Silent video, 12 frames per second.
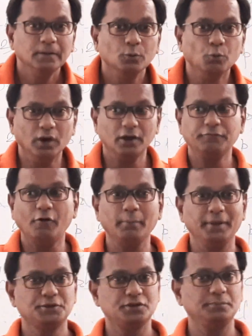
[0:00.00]
Word
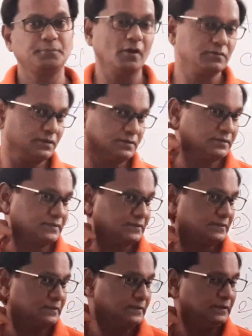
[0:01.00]
formation
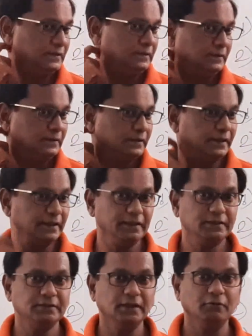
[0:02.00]
process
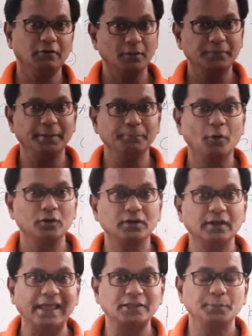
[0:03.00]
is one of the
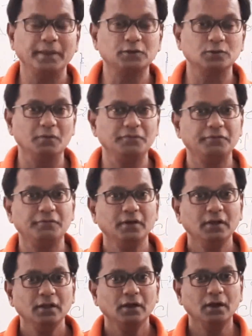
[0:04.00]
important aspects of
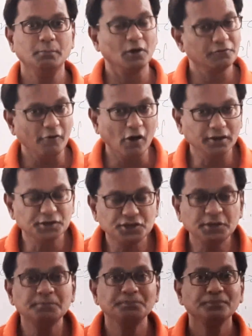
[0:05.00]

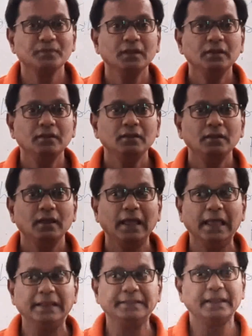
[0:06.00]
morphology,
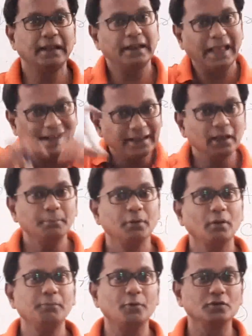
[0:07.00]
and there are n number
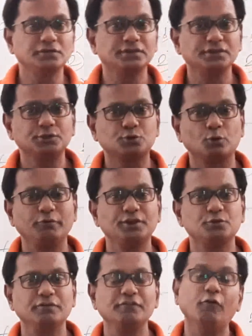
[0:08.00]
of processes through
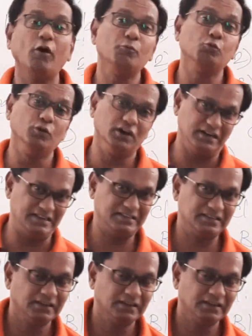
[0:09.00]
which we form words.